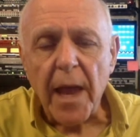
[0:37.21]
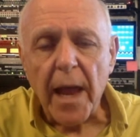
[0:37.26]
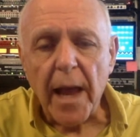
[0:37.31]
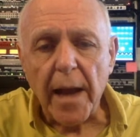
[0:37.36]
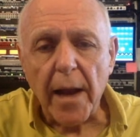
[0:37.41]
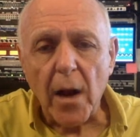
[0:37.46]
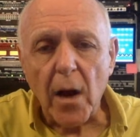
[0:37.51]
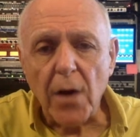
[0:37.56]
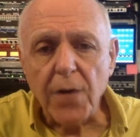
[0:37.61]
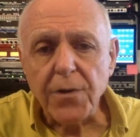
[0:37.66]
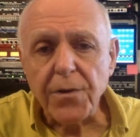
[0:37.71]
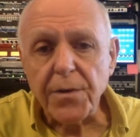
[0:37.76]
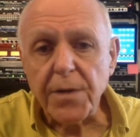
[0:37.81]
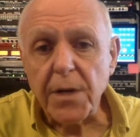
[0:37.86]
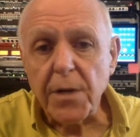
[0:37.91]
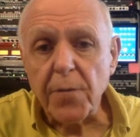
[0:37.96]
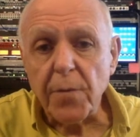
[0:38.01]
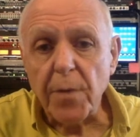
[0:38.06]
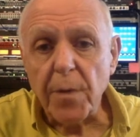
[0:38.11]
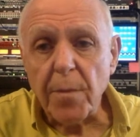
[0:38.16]
And I also
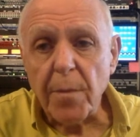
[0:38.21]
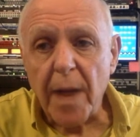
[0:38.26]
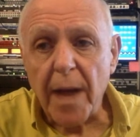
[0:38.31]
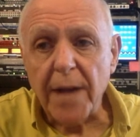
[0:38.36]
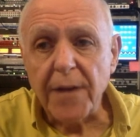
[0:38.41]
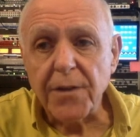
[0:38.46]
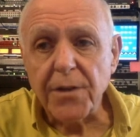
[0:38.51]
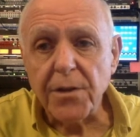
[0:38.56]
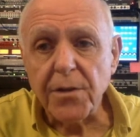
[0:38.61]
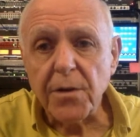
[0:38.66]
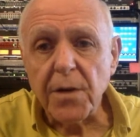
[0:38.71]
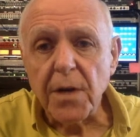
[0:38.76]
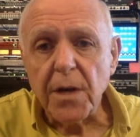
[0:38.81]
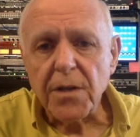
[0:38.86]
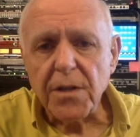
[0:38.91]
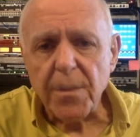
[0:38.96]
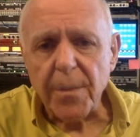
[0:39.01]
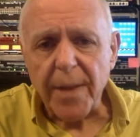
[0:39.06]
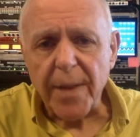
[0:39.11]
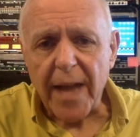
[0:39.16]
need to remind you,
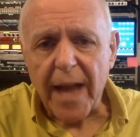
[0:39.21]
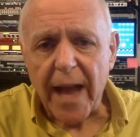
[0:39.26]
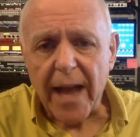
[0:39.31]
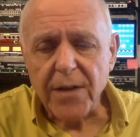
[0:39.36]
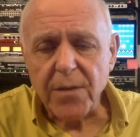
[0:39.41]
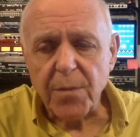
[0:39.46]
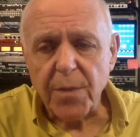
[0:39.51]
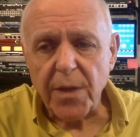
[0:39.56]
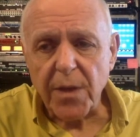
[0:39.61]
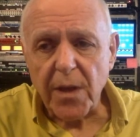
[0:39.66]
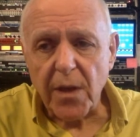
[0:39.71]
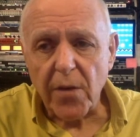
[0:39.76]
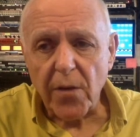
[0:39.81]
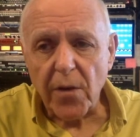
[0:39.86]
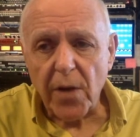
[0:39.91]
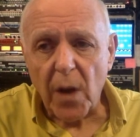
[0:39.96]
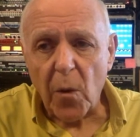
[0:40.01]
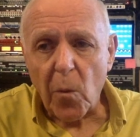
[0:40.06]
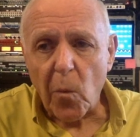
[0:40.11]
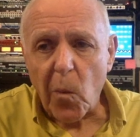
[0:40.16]
somebody asked me the
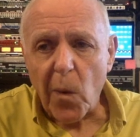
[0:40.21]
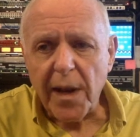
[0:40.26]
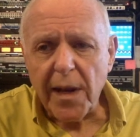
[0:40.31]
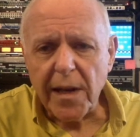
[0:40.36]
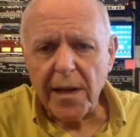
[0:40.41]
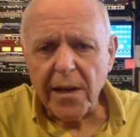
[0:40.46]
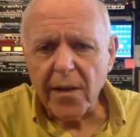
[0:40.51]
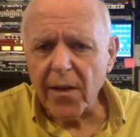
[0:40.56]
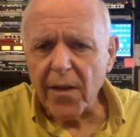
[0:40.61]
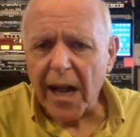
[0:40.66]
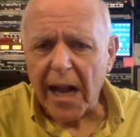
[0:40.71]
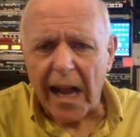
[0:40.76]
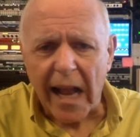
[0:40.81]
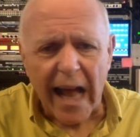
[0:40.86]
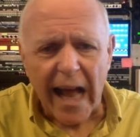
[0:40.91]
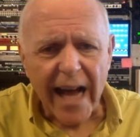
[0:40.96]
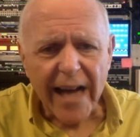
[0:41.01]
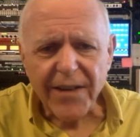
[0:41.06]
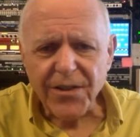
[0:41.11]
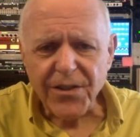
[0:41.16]
other day, when do the
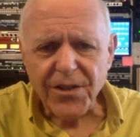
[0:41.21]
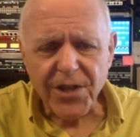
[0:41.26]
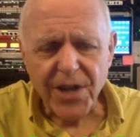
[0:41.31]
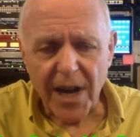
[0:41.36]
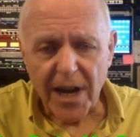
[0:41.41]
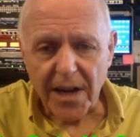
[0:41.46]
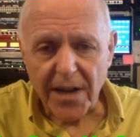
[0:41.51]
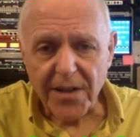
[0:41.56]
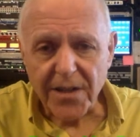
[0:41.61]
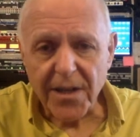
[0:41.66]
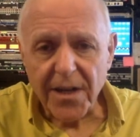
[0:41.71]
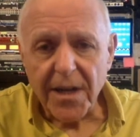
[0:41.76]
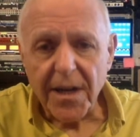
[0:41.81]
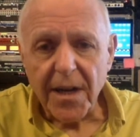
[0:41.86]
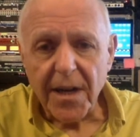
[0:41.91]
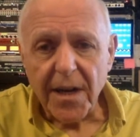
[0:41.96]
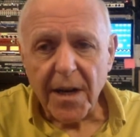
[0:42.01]
clocks change?